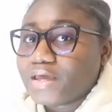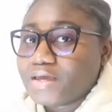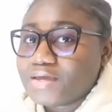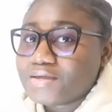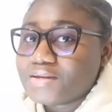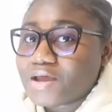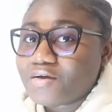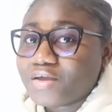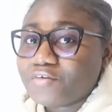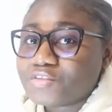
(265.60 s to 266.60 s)
Okay,
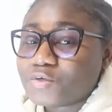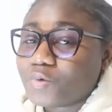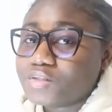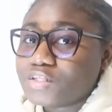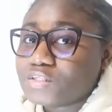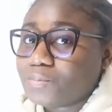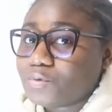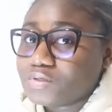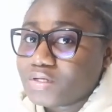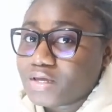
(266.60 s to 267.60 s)
now that you've seen what a
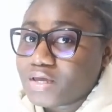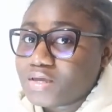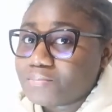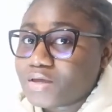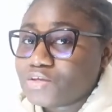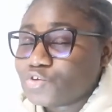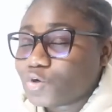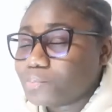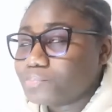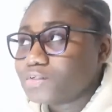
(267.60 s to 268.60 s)
typical day in my
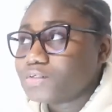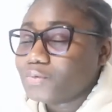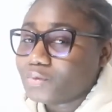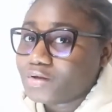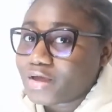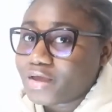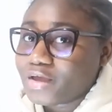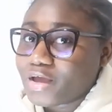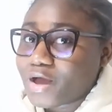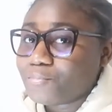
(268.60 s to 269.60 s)
jobs look
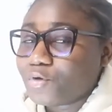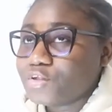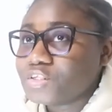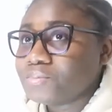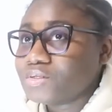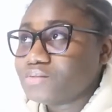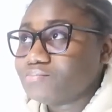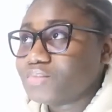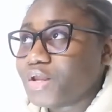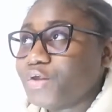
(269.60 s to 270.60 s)
like, I'm going to
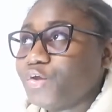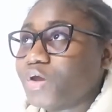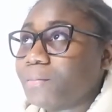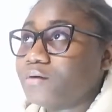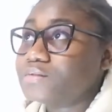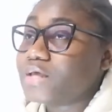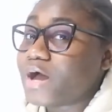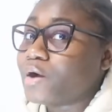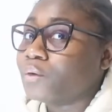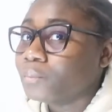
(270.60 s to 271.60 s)
be telling you about
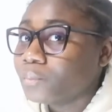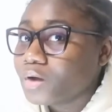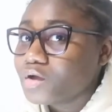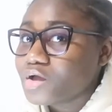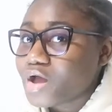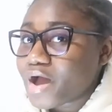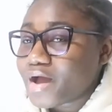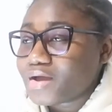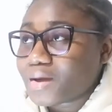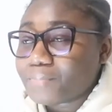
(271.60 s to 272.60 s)
how
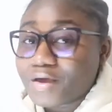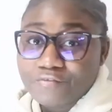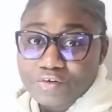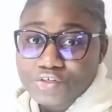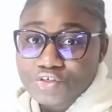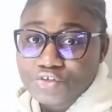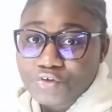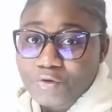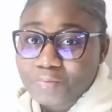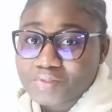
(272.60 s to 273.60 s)
I applied for these
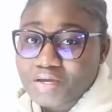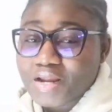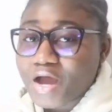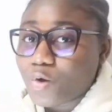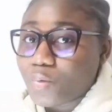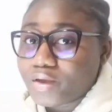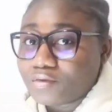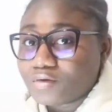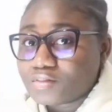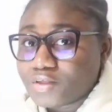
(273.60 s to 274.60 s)
jobs and how
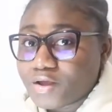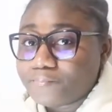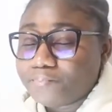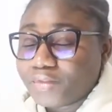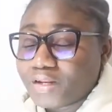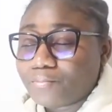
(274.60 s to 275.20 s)
I got them.